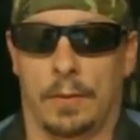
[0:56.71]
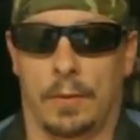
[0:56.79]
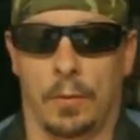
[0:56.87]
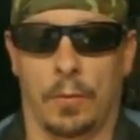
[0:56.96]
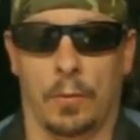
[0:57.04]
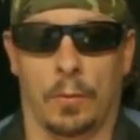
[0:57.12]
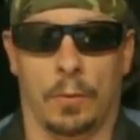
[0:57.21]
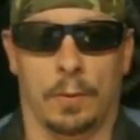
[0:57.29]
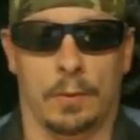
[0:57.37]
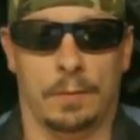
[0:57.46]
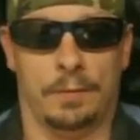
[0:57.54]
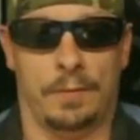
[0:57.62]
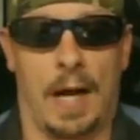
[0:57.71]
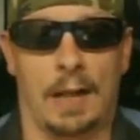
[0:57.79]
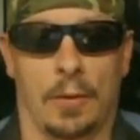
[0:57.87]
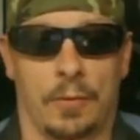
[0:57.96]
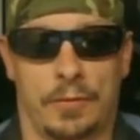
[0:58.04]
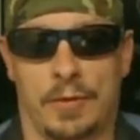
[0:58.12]
who
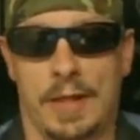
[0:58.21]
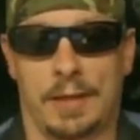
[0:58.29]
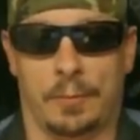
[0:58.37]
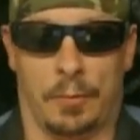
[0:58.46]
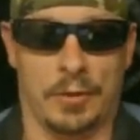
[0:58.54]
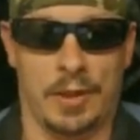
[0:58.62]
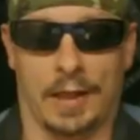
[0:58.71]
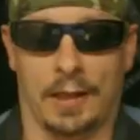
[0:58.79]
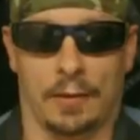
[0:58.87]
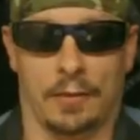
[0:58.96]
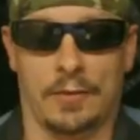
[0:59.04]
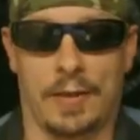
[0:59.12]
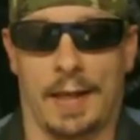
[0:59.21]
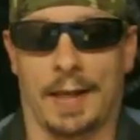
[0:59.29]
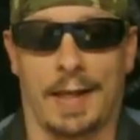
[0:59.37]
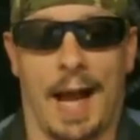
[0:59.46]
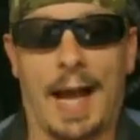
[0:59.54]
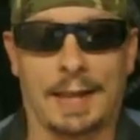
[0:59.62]
follows these particular set
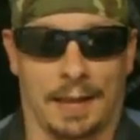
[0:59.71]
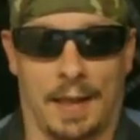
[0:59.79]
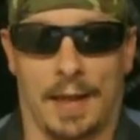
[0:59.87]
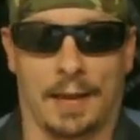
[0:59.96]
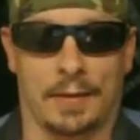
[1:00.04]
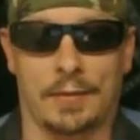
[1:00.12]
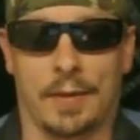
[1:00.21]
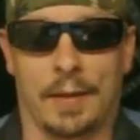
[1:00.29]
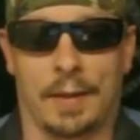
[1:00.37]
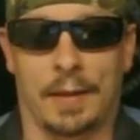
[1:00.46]
of guidelines